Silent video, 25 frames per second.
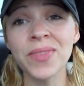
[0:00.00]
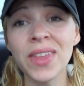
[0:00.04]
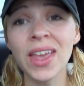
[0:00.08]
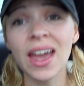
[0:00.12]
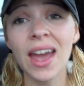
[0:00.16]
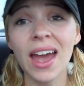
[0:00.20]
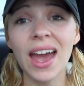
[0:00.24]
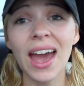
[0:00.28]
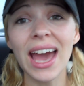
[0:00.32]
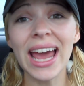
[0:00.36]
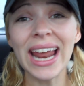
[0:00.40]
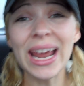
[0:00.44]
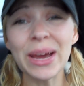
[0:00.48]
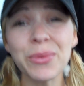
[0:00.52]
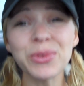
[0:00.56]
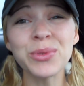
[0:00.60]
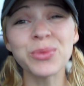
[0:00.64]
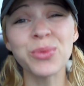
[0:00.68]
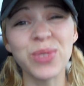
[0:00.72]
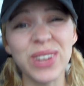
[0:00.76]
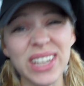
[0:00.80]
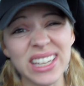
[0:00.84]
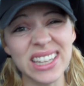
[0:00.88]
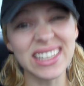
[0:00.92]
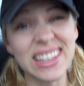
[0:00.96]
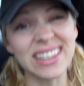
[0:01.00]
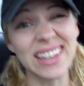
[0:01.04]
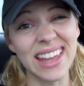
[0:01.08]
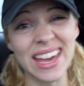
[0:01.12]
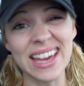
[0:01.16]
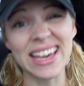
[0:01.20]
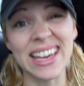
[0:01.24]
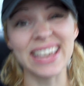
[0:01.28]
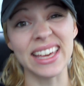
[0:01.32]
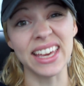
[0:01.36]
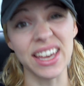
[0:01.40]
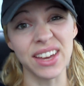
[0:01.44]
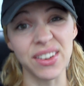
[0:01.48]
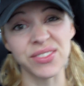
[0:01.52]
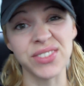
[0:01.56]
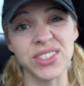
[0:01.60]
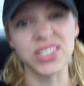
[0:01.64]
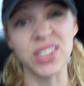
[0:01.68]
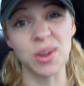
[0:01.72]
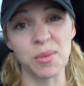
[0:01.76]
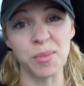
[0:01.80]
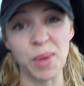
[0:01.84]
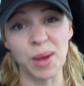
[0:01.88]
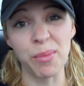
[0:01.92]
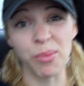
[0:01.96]
and I would really like
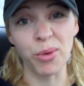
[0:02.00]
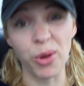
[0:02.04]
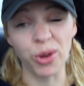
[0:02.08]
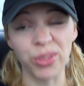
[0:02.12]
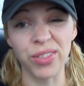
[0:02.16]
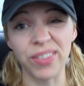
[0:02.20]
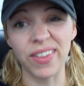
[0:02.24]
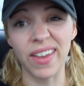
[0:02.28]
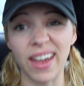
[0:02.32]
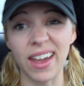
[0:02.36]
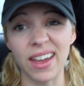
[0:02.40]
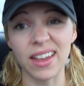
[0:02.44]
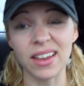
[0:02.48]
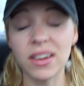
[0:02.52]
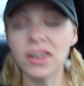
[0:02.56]
gifts on my birthday.